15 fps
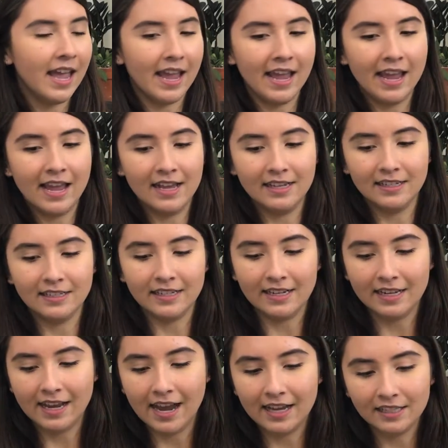and
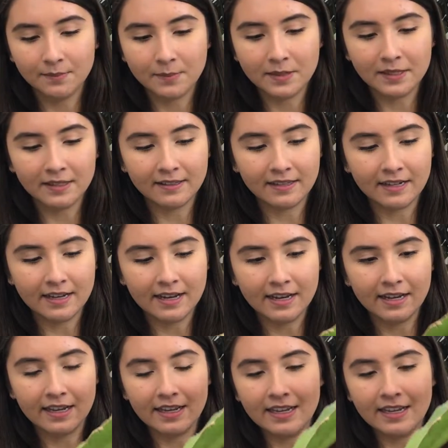it has been sitting